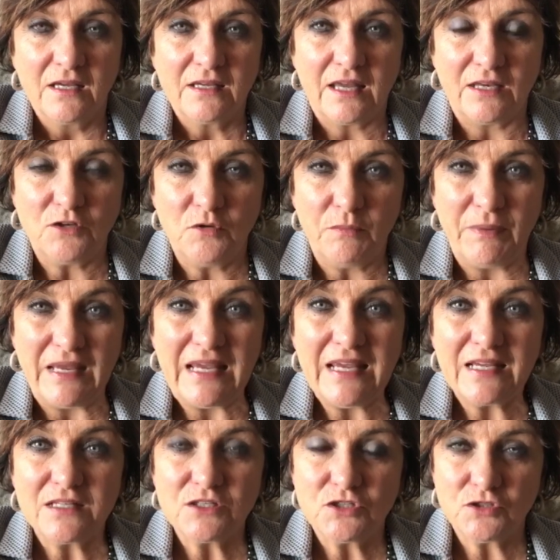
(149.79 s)
can you
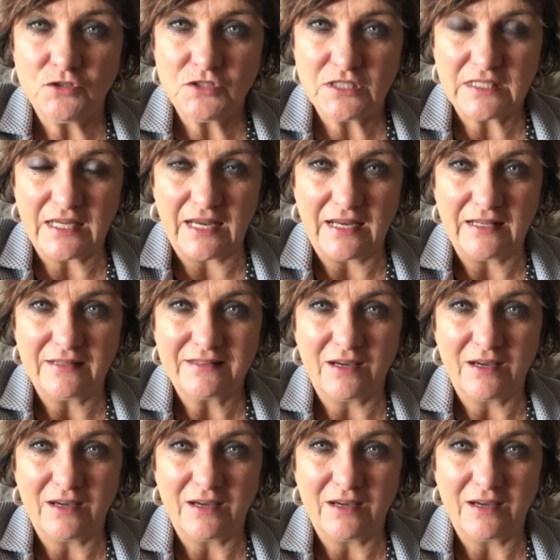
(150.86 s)
be and do today